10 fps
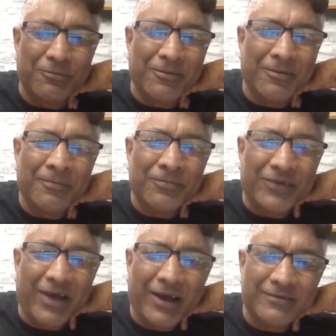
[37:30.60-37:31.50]
And I
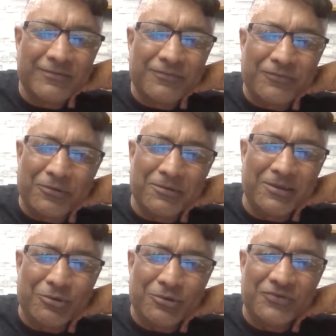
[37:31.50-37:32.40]
want to tell him,
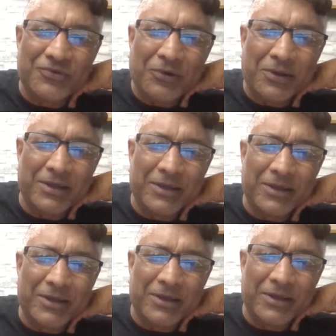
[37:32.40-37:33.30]
thanks
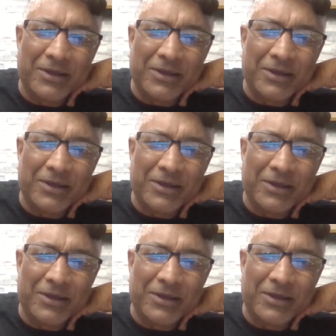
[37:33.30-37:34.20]
for,
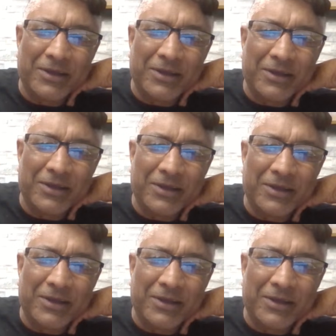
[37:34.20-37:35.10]
joining my live.